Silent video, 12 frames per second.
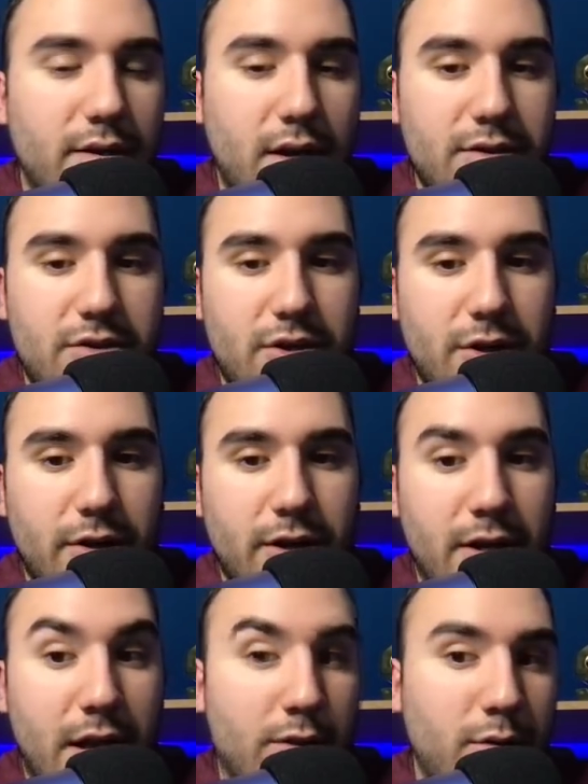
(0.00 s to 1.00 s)
does here,
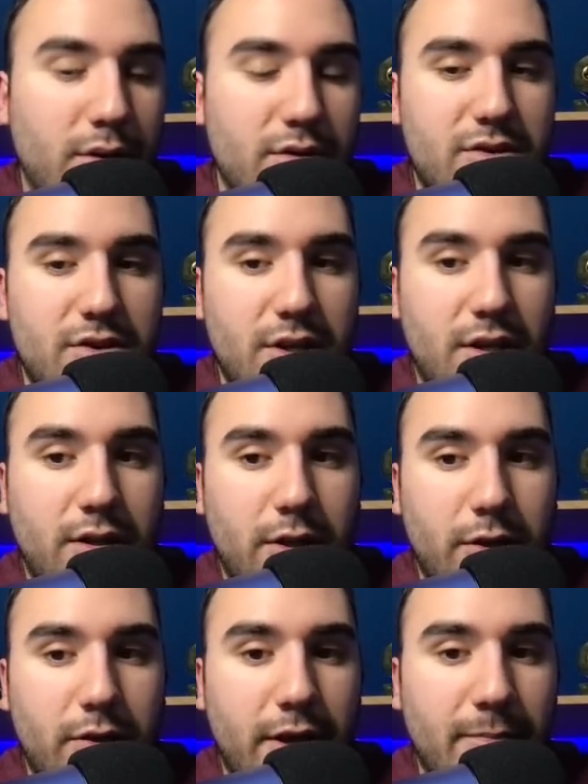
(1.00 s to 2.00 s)
and you can see
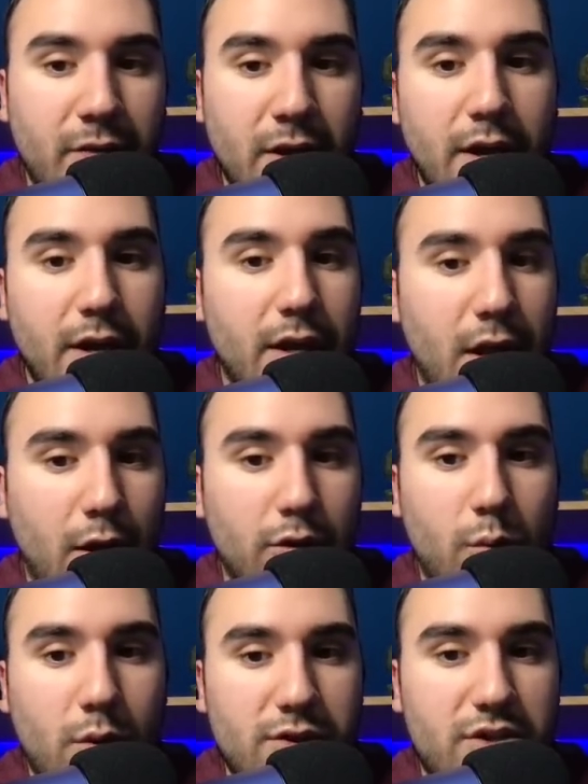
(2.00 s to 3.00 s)
clearly it held
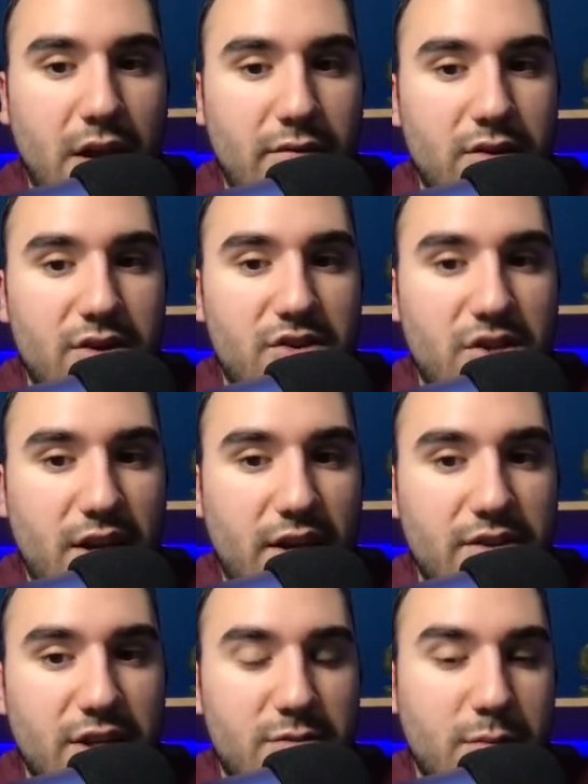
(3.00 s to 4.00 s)

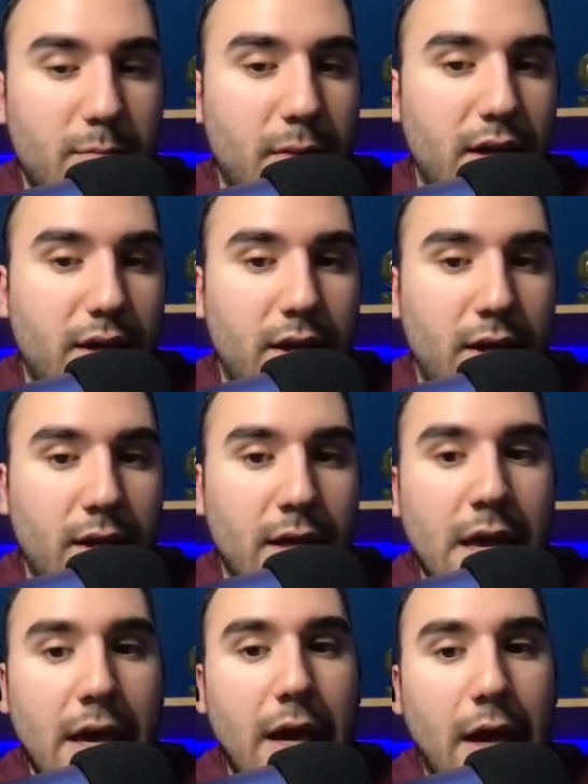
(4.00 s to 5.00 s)
176. It's been making
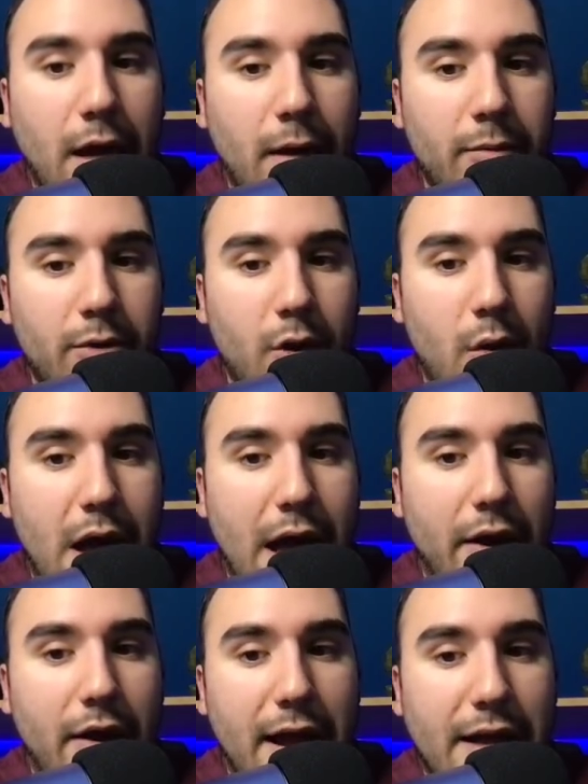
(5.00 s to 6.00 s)
you know,
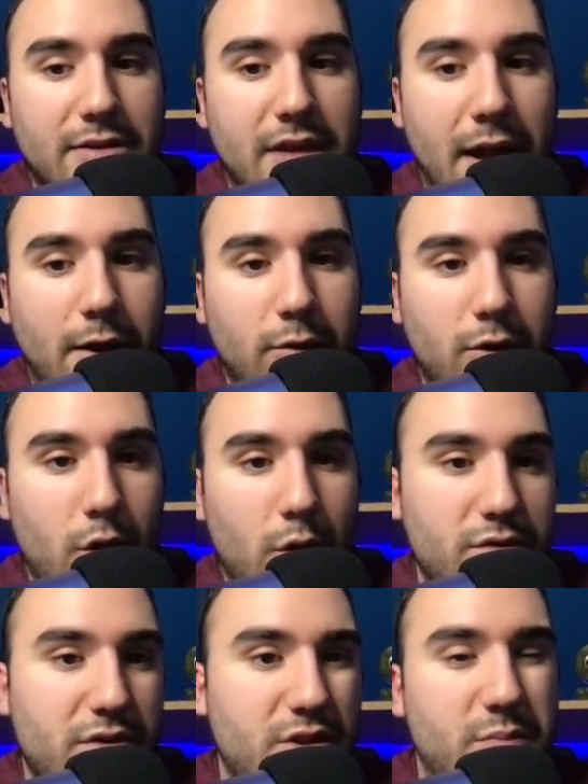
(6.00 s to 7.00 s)
higher highs, higher
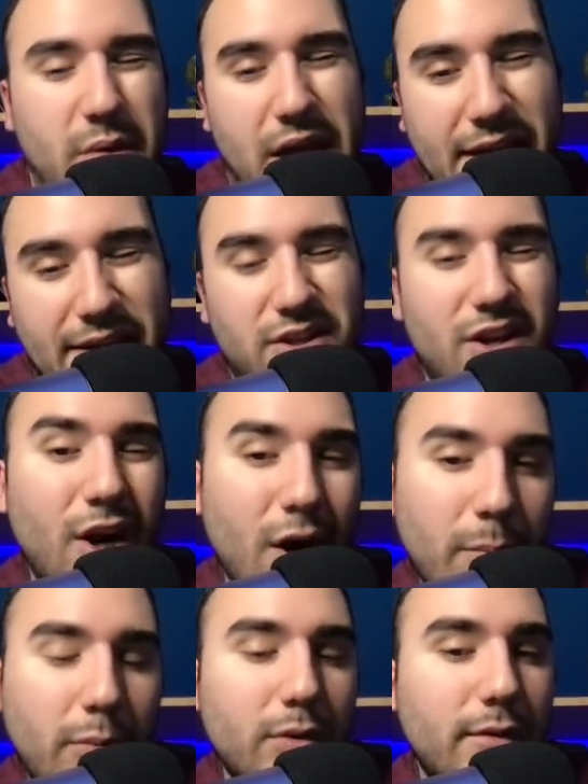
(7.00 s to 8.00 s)
lows these past
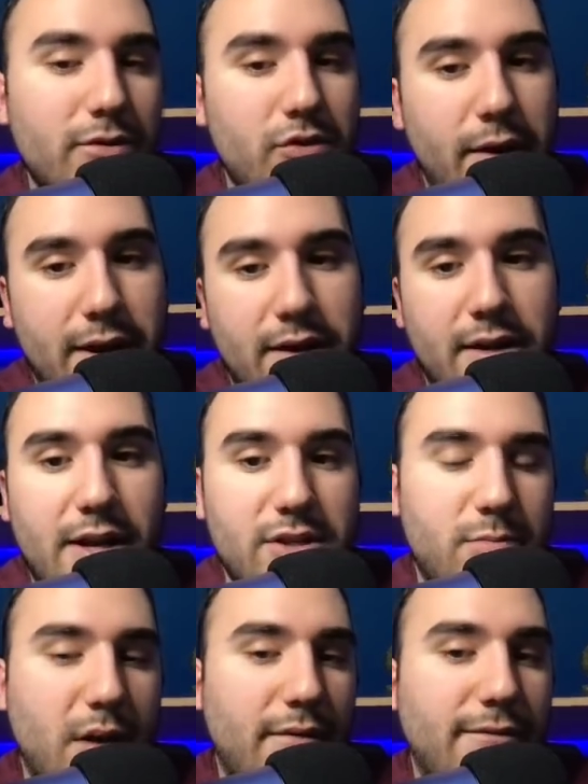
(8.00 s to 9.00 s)
couple of trading days,
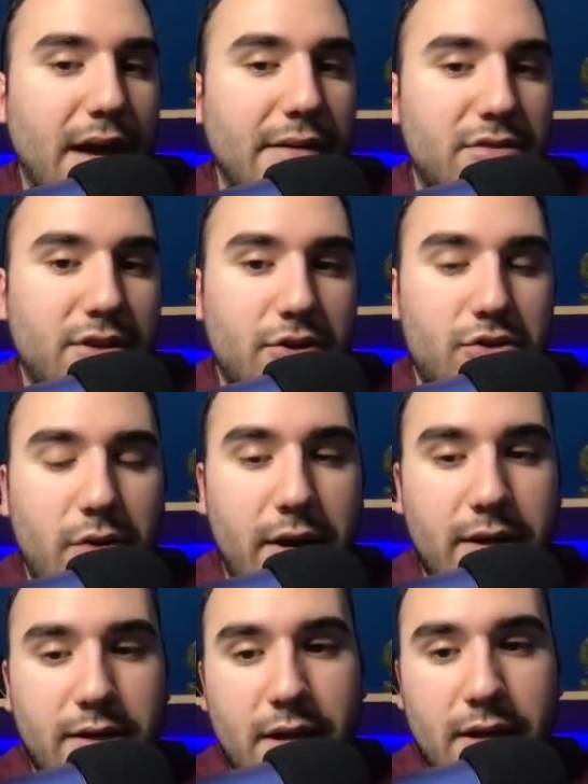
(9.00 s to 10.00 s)
about 5-6
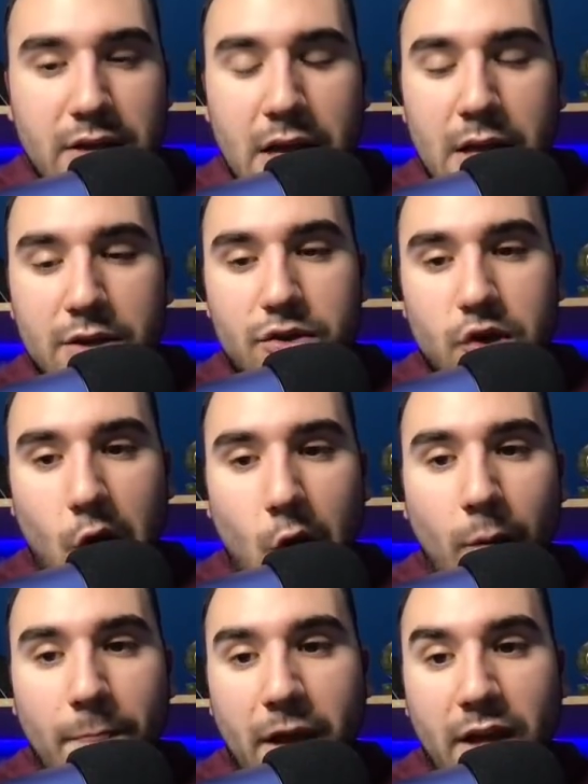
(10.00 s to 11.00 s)
trading days.
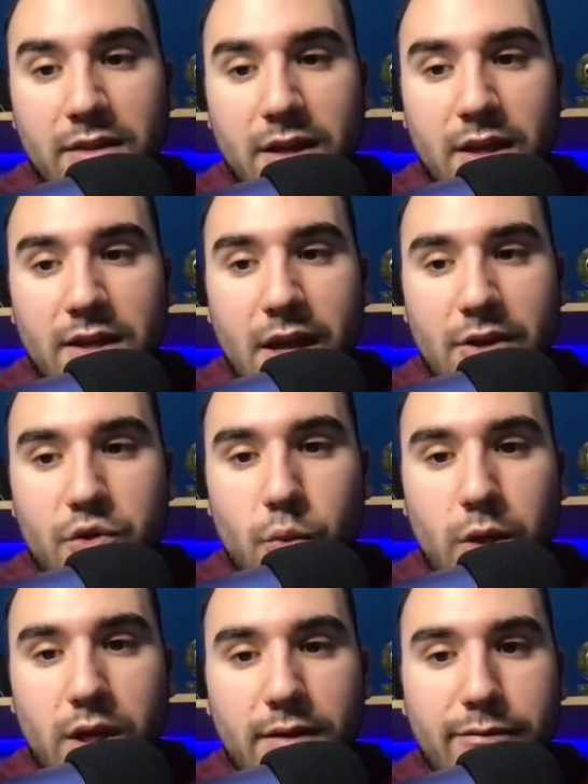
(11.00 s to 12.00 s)
So I think next
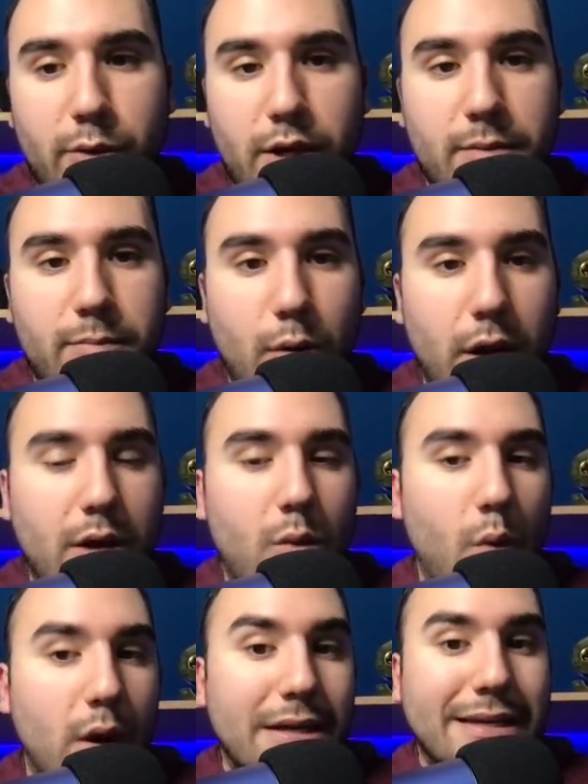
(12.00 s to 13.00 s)
week if we could break
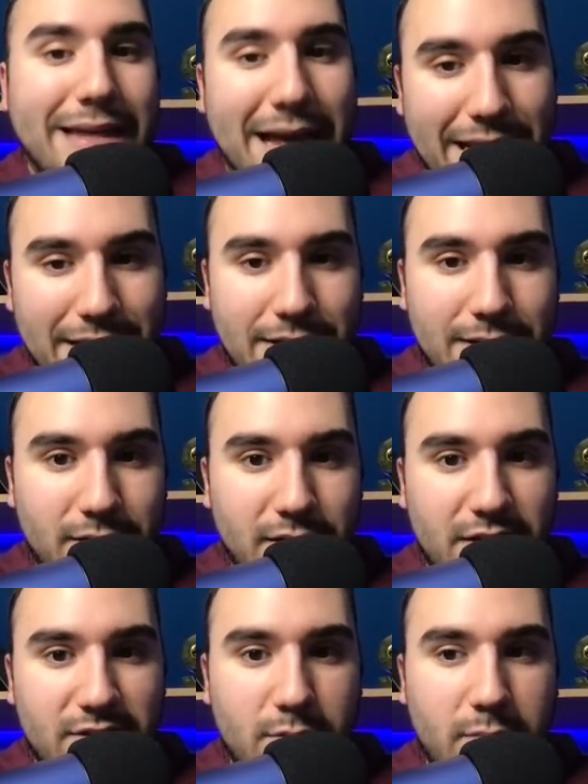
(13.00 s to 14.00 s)
190,
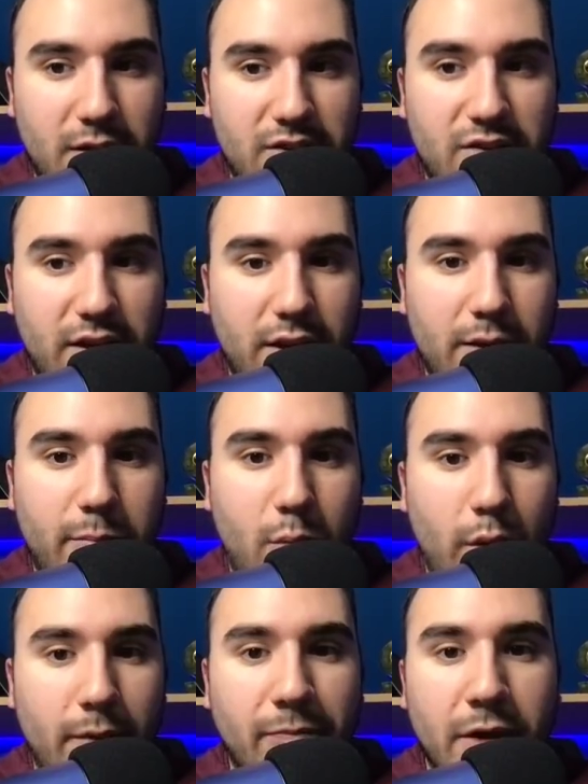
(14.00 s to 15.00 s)
that's the big sticking
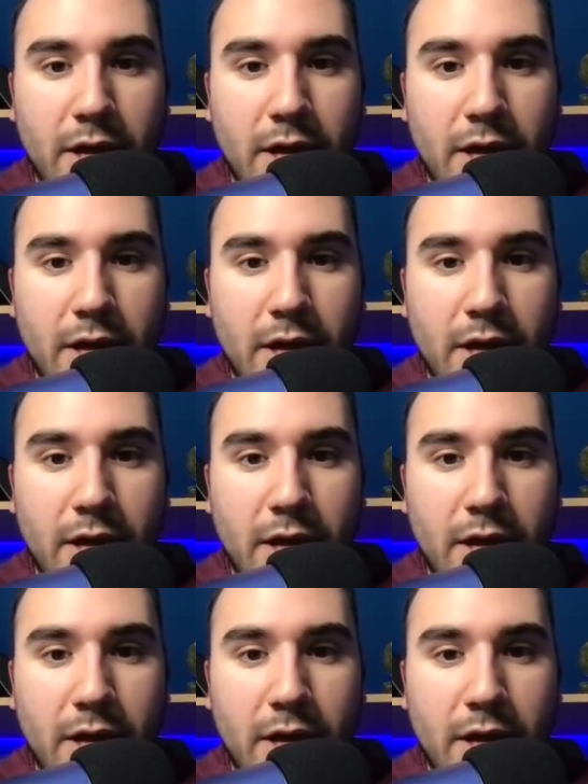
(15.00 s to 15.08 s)
point,